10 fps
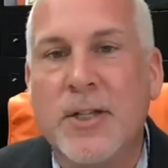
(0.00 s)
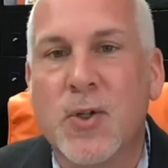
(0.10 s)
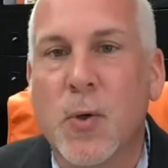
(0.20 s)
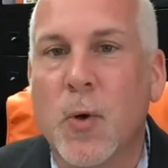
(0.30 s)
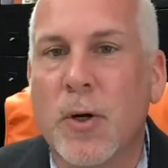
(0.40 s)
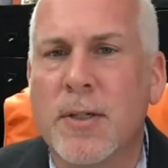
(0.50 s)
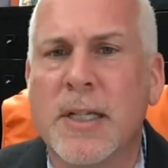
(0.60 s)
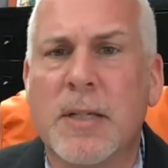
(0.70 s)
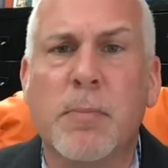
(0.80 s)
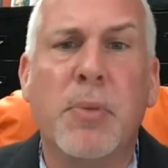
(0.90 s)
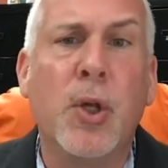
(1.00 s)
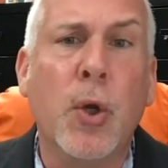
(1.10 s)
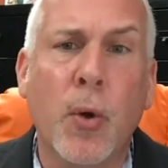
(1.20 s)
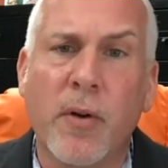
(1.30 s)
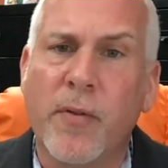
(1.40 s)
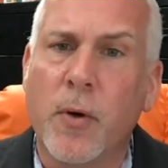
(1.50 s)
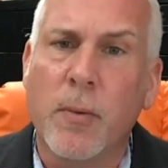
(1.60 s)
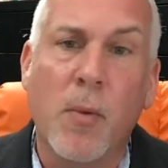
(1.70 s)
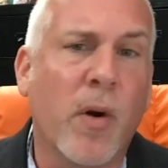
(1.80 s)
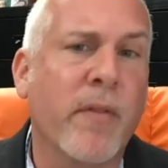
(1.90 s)
stores. It's beautiful,
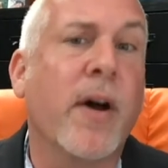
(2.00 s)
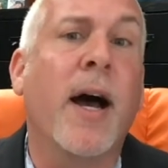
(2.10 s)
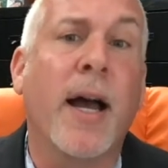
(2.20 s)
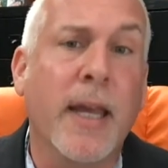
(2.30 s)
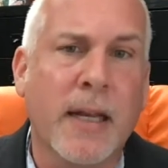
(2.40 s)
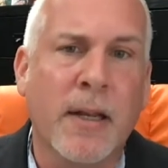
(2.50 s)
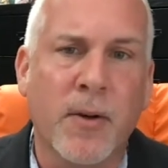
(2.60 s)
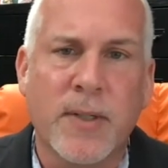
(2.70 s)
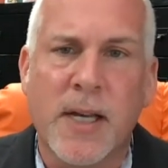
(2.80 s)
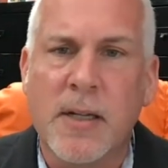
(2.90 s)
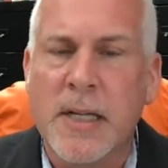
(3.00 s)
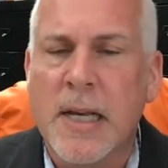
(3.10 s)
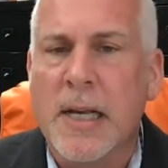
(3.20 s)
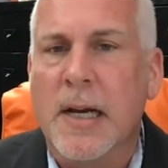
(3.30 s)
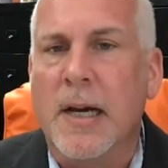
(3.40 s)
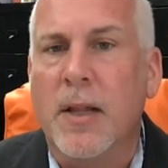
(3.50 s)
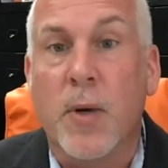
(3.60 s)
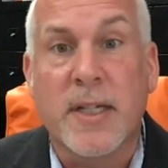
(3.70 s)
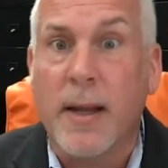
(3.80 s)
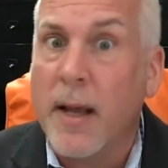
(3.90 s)
more of a high-end hotel. The
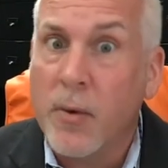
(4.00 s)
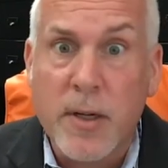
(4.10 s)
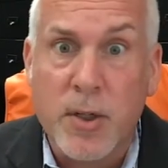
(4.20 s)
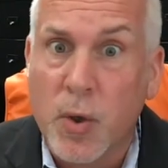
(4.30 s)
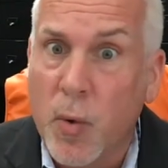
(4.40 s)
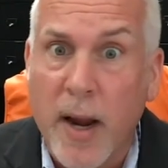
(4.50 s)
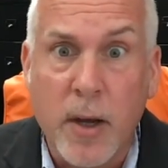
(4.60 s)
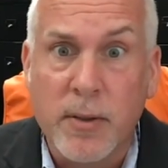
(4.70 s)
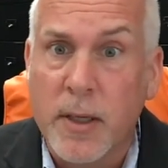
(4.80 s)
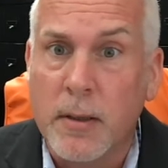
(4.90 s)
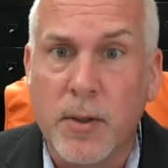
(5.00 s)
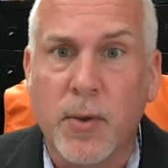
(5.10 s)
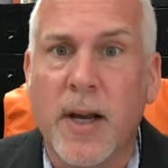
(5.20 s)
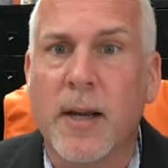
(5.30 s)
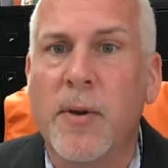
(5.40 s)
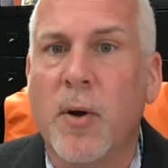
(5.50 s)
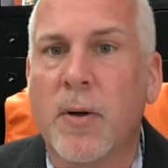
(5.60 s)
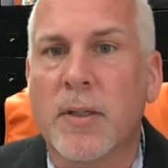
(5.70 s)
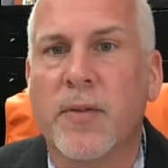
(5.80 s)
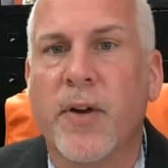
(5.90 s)
Westin Galleria is a great hotel. Do not get me
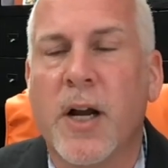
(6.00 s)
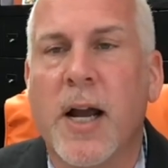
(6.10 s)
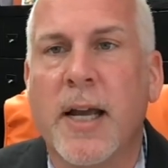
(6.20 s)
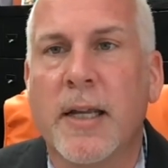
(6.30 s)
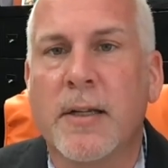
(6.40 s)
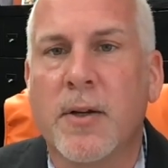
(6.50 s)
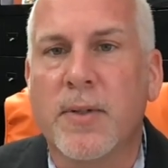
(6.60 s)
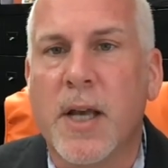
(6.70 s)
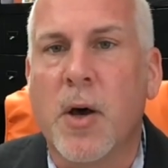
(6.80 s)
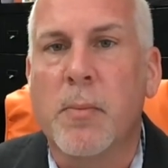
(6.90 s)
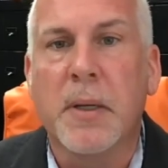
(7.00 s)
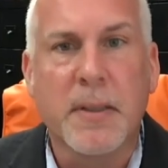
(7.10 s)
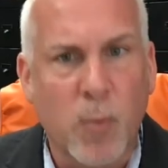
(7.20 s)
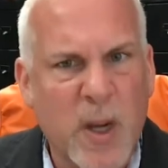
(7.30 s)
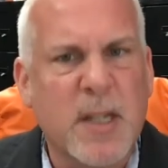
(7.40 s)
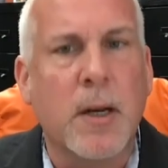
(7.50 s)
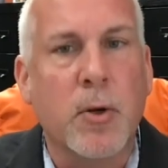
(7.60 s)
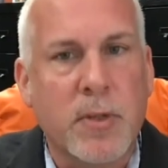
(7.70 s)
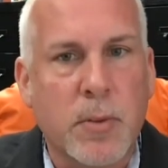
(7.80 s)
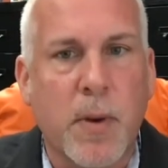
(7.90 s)
wrong. It's a very high-end hotel, but Westin
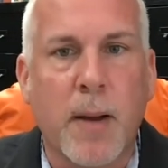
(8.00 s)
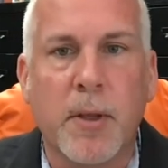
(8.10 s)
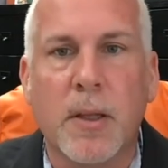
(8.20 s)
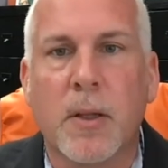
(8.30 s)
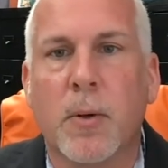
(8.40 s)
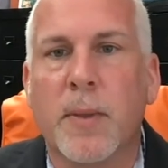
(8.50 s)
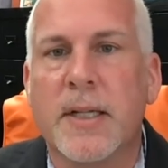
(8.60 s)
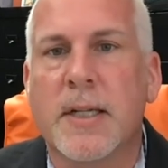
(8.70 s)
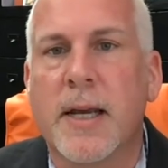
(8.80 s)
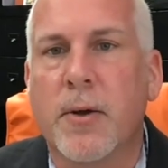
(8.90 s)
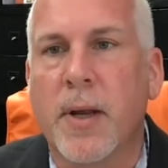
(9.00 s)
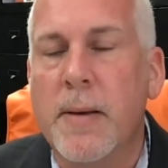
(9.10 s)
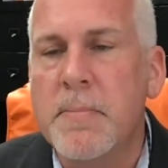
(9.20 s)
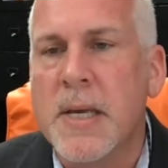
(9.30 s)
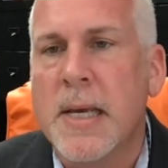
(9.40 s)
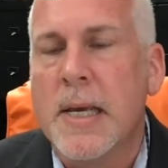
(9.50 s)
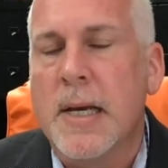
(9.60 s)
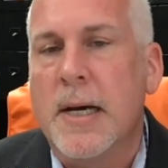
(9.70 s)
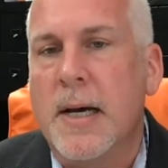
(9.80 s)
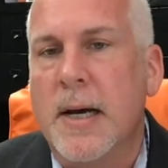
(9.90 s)
Oaks is probably a little bit scaled up.
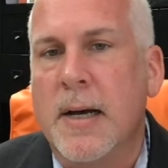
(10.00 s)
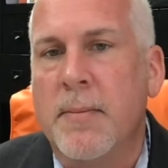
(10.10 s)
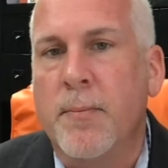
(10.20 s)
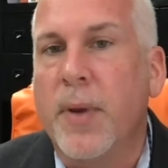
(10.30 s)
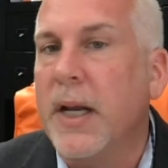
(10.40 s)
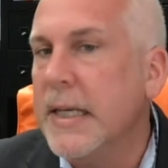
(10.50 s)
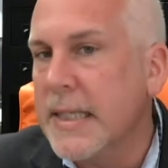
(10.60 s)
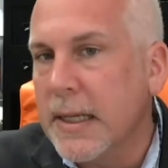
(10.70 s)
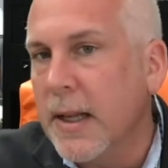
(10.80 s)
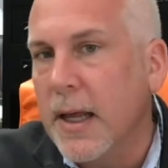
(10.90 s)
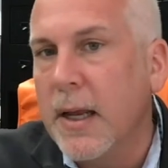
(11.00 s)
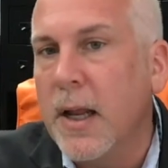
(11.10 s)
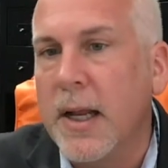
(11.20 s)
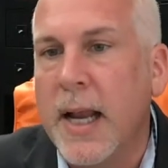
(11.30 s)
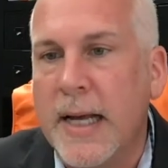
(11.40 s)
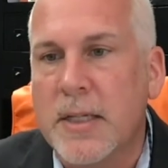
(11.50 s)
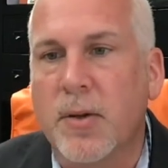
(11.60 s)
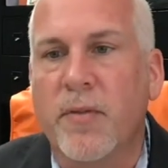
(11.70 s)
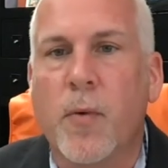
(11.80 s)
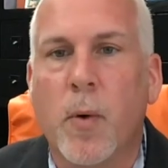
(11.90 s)
But it is a nice
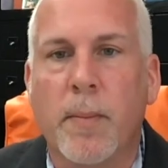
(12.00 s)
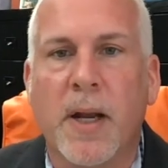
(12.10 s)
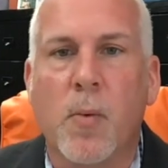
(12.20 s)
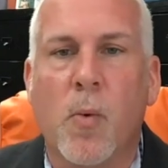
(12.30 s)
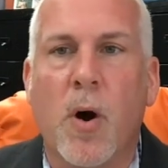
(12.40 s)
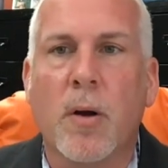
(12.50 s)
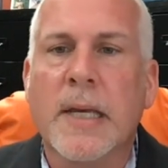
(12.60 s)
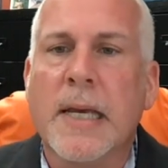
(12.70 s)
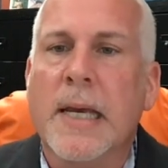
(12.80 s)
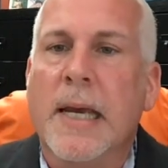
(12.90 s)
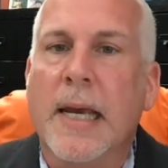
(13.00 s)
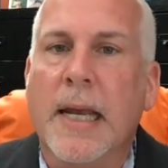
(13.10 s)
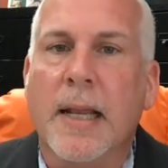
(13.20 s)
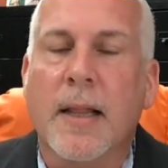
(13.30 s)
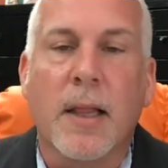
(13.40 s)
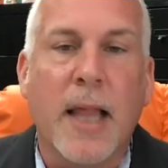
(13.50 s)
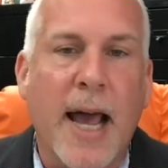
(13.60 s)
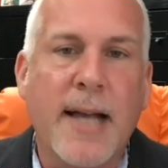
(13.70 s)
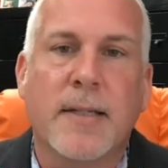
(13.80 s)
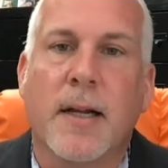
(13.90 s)
little 4-minute walk. And
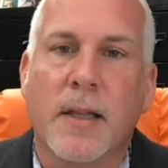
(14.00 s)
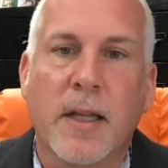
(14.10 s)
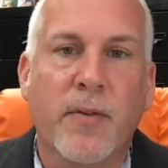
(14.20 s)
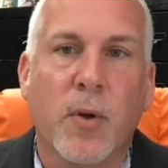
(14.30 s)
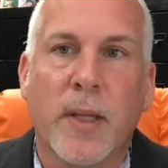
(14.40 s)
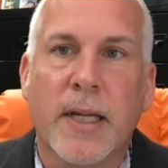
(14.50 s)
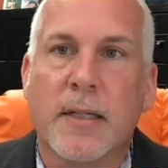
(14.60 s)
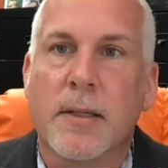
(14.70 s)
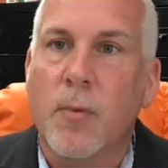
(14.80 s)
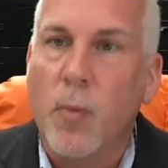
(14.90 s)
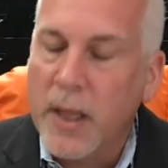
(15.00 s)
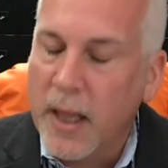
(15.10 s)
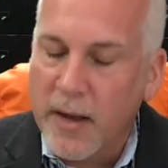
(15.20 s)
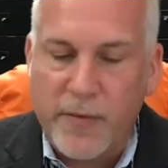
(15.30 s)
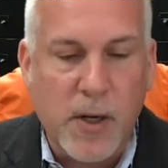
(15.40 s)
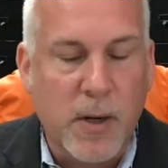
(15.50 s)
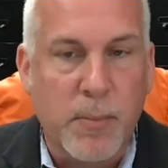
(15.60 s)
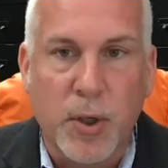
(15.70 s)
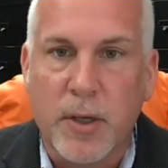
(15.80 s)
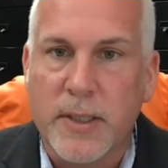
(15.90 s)
last, I'll leave you with this. We'd love for you to
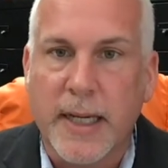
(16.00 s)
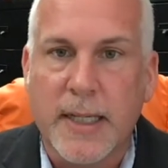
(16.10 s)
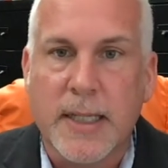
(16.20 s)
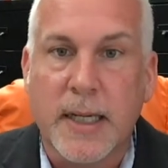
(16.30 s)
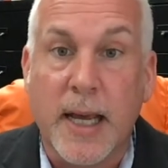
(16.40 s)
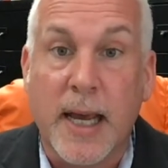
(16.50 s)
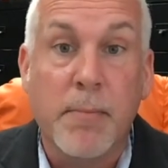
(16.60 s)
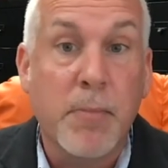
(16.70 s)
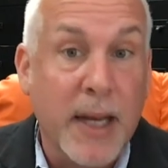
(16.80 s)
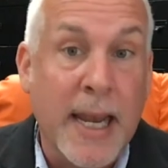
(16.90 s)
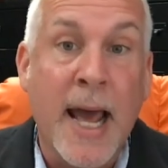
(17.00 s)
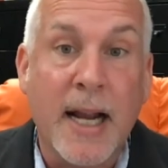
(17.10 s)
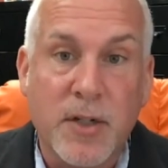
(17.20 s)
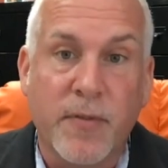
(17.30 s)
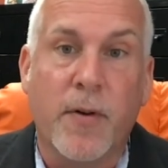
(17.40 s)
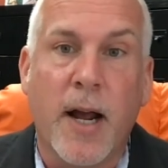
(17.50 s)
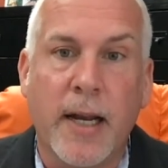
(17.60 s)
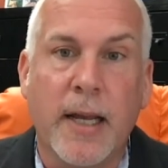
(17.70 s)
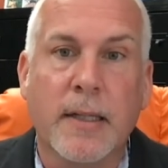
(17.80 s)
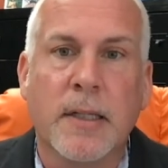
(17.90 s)
book your tickets today, but next
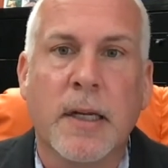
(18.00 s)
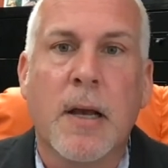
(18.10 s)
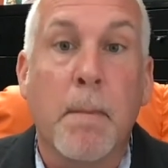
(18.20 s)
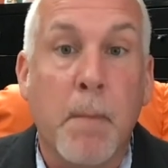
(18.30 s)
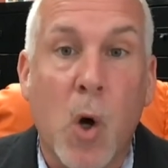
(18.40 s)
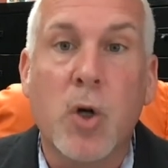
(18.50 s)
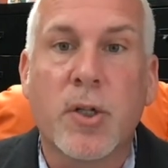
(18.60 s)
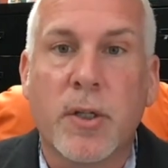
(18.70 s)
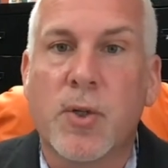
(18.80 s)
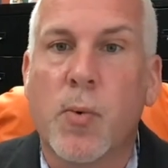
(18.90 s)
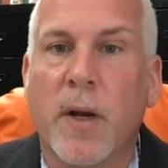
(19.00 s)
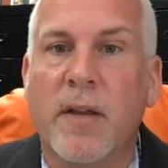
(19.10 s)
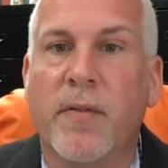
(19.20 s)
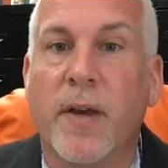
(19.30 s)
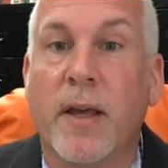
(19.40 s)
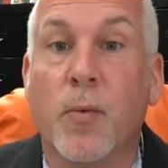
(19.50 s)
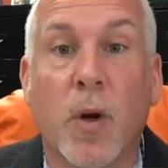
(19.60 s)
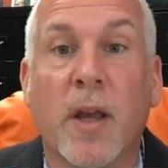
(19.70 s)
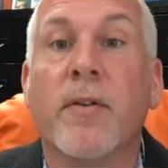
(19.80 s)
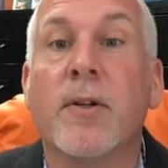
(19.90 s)
Friday, March the 25th, we're
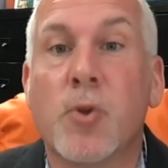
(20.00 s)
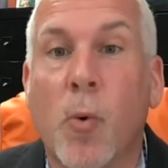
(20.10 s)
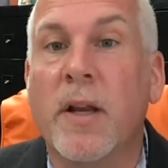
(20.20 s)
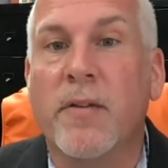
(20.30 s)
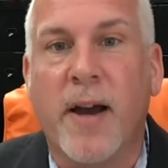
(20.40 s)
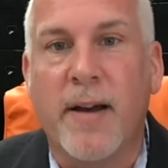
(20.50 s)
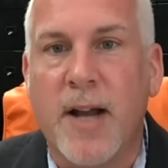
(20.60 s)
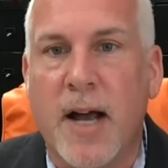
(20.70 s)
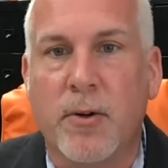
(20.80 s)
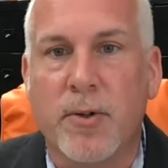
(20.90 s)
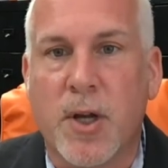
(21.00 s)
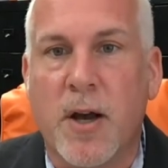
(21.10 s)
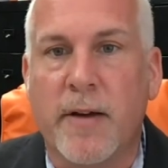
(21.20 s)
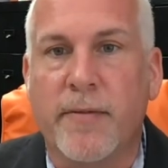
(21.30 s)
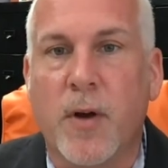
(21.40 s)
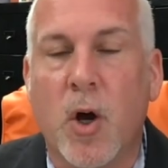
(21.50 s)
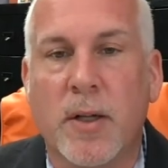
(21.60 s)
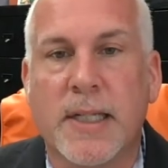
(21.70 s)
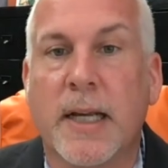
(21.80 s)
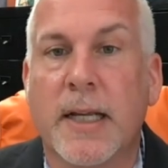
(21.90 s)
giving $25 off all
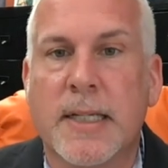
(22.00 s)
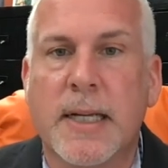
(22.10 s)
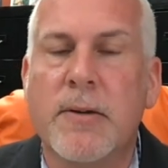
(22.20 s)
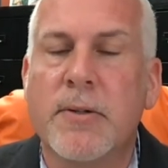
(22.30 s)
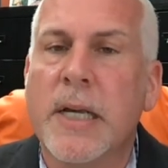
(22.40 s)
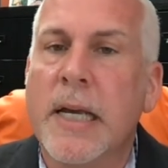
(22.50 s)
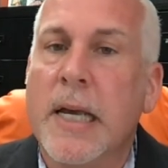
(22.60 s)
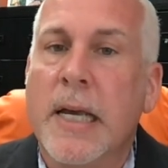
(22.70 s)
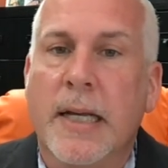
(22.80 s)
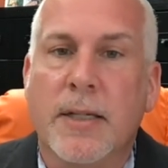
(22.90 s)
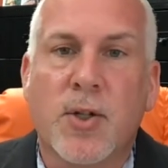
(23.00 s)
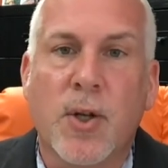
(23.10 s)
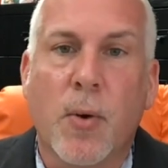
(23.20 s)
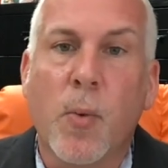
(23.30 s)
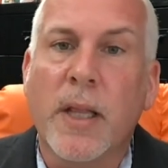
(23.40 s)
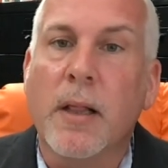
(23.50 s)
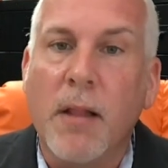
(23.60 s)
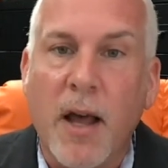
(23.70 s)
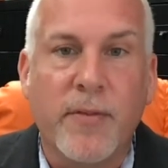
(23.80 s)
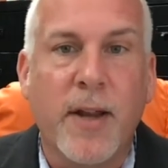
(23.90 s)
ticket sales. And so we'd
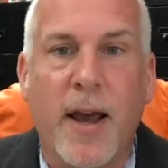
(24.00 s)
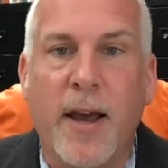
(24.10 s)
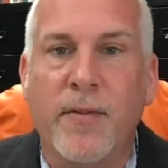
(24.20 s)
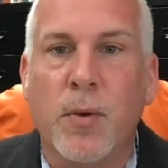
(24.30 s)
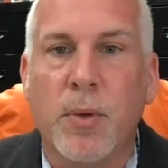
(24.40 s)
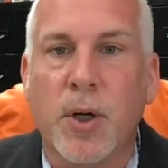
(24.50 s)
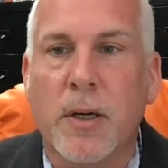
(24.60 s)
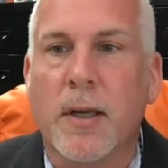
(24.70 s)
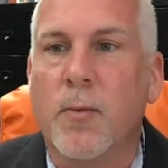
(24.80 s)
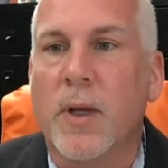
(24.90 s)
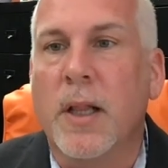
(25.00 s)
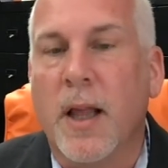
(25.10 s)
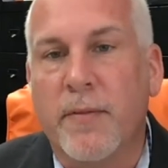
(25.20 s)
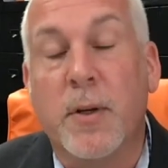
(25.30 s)
love to have you book. We'd love